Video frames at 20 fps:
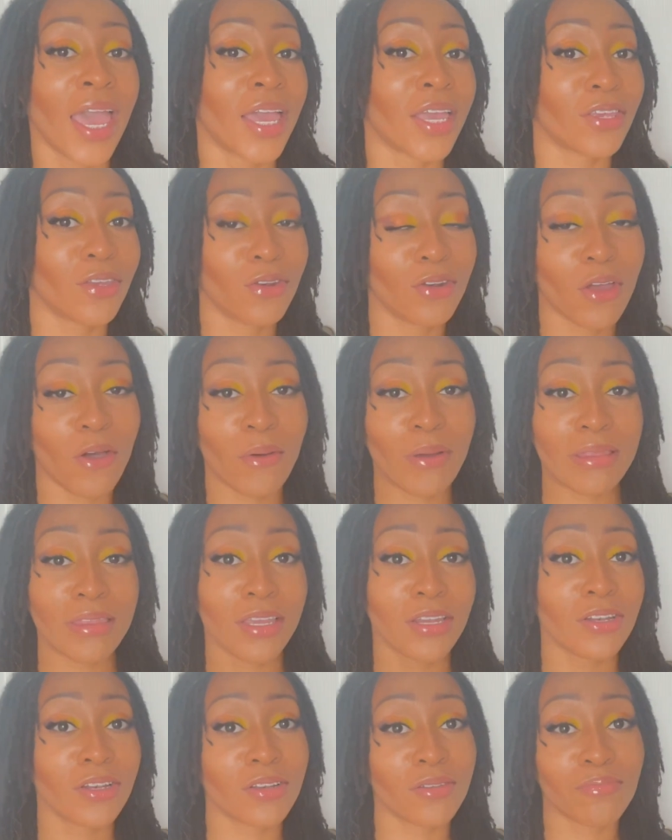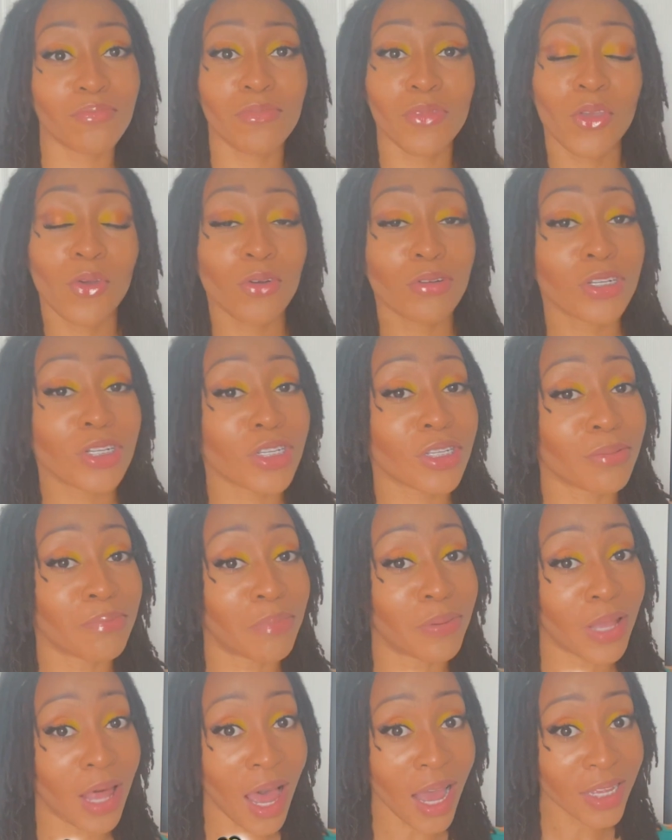you know, and then you'll just
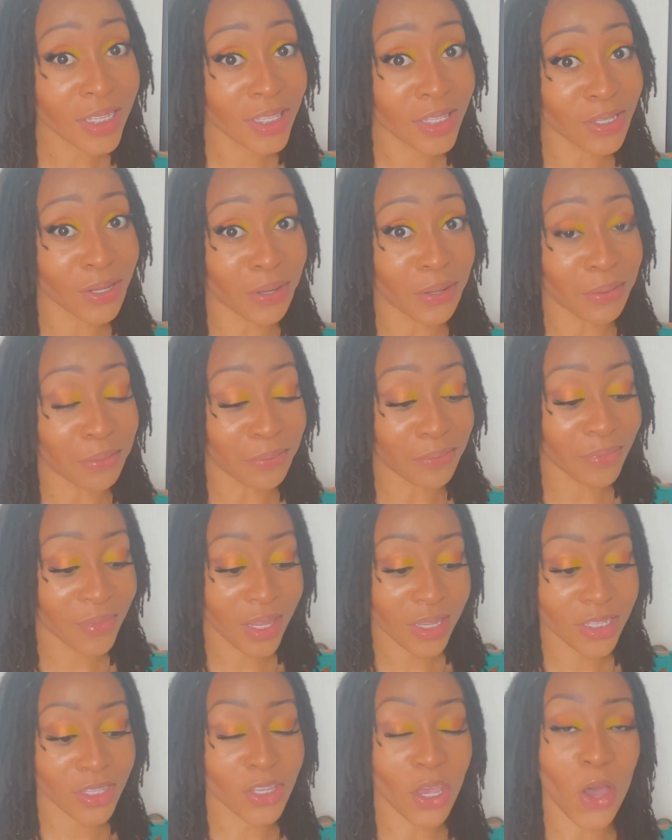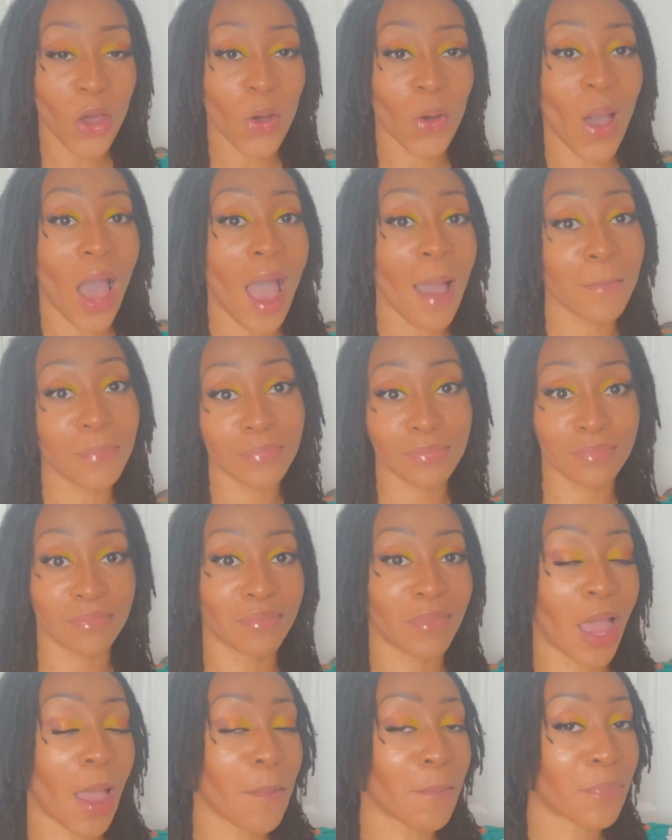blossom. So
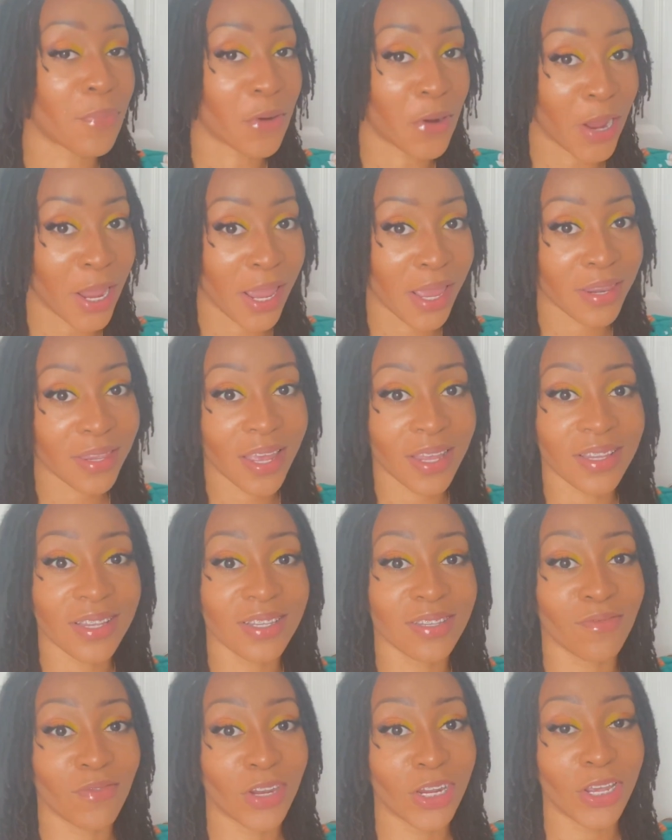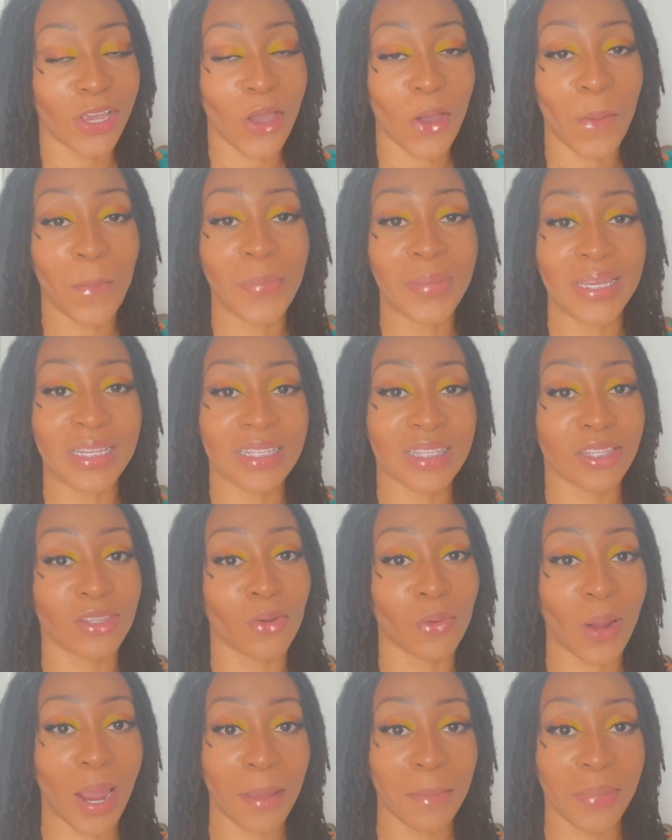I'm praying that this video meets the
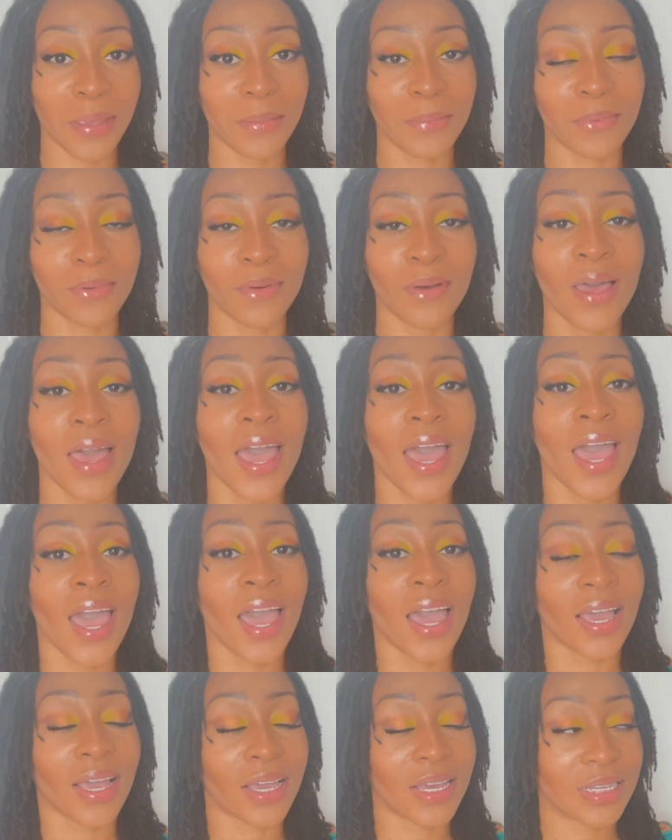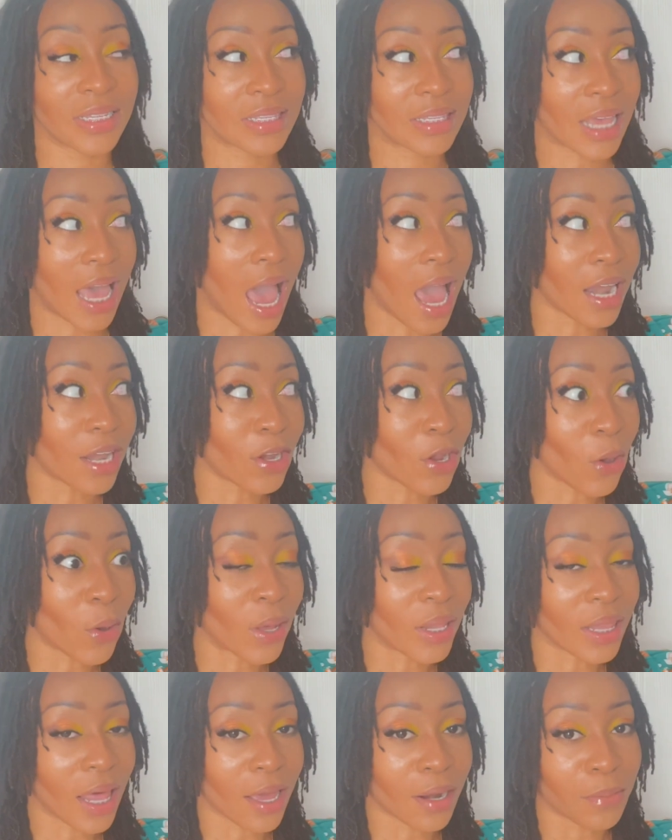right people, because I know a
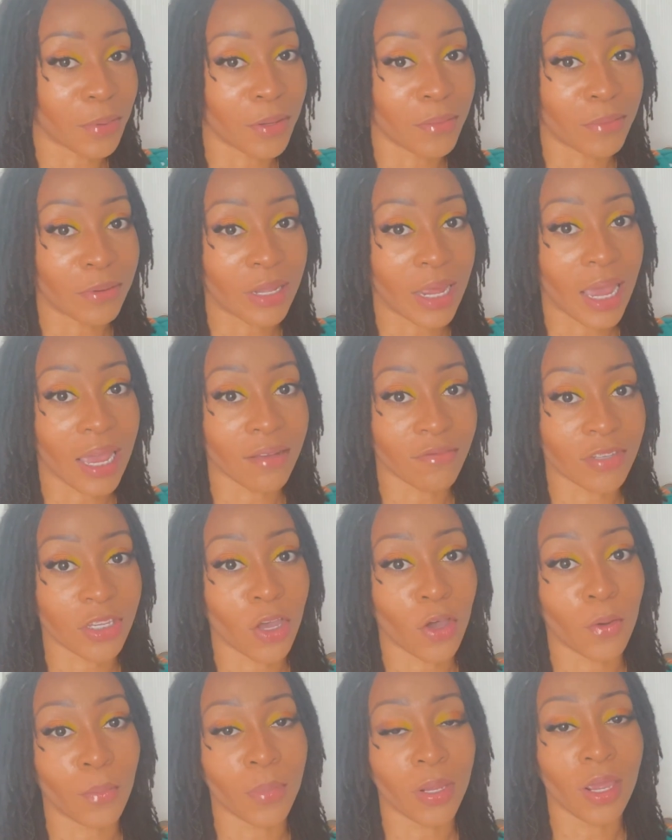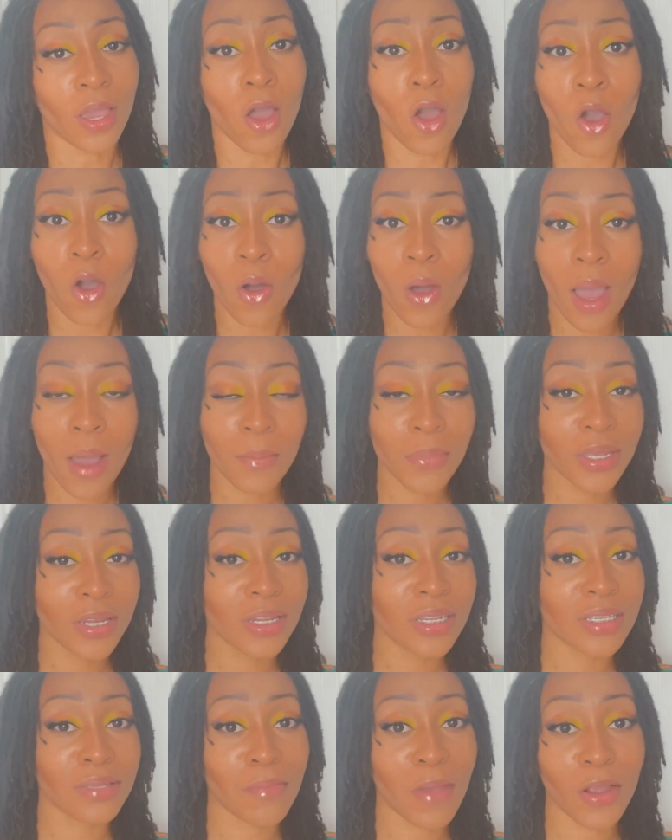lot of people that have told me, oh, I'm in
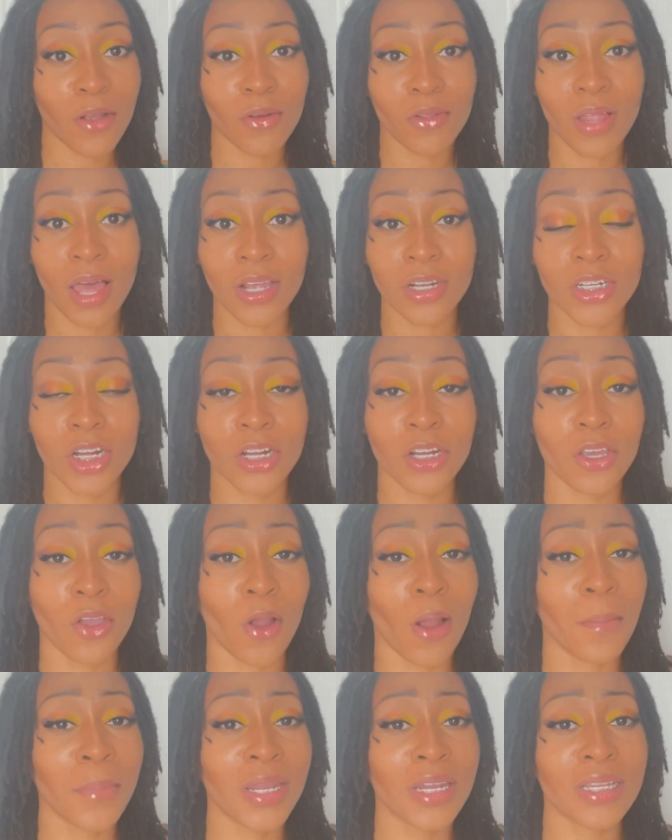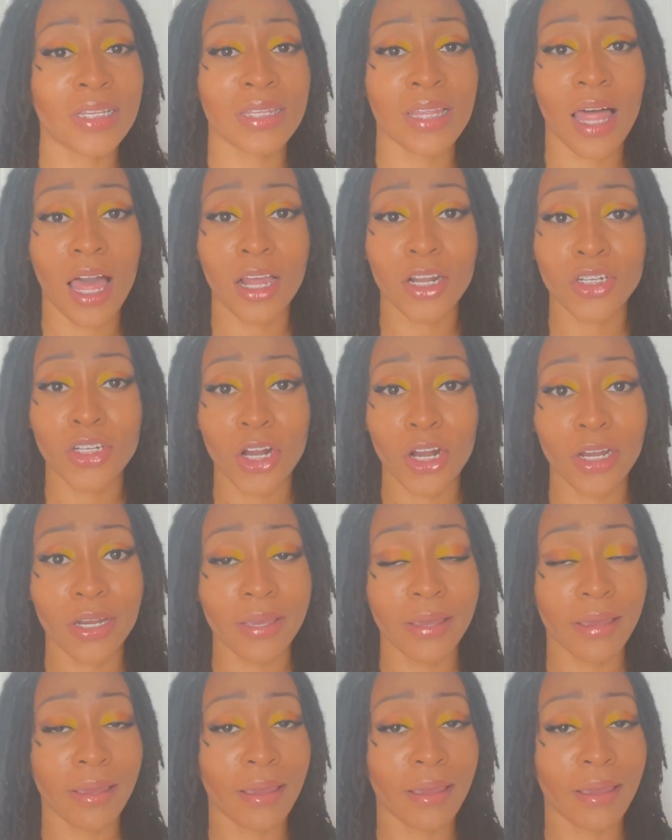this microloc journey or I'm in this lock journey